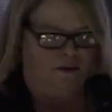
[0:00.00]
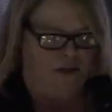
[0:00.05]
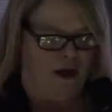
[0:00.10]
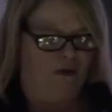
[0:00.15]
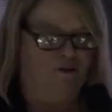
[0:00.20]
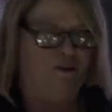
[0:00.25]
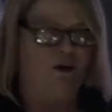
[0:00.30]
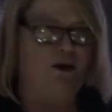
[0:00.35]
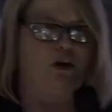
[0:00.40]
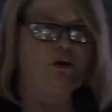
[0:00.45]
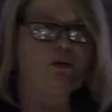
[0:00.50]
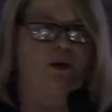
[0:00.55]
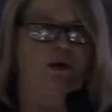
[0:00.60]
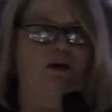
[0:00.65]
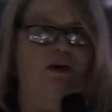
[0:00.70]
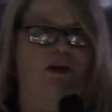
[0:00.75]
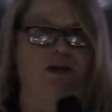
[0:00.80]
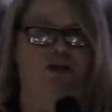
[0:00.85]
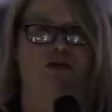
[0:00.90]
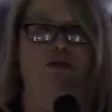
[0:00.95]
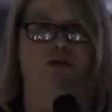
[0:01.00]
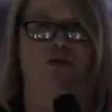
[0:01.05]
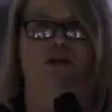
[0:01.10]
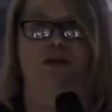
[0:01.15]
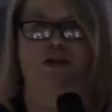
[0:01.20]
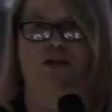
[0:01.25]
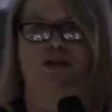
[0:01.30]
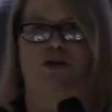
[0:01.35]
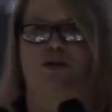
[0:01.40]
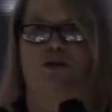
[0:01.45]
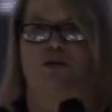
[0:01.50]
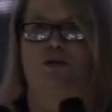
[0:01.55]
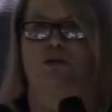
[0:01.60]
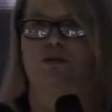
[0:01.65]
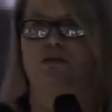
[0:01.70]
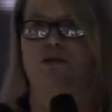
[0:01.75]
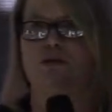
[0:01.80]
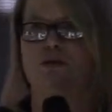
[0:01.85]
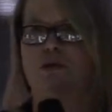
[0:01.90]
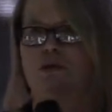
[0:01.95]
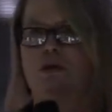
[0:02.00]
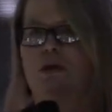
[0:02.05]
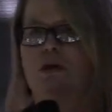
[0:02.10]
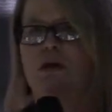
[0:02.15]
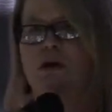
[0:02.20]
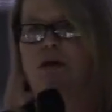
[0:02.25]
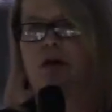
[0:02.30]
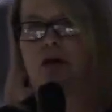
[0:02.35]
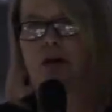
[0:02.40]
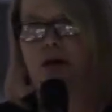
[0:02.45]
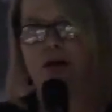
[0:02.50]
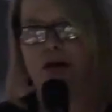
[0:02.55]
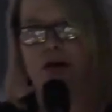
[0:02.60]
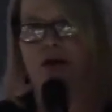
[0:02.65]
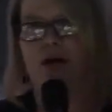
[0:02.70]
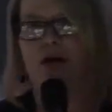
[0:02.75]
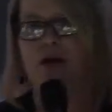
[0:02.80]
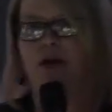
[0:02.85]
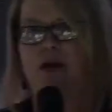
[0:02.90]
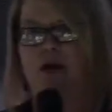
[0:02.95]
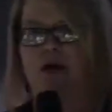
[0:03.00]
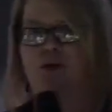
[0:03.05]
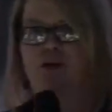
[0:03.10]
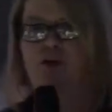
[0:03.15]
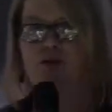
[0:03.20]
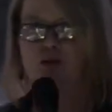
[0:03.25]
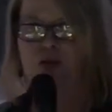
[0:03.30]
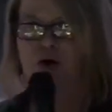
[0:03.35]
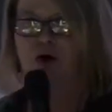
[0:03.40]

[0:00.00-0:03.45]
That very quickly turned into, now you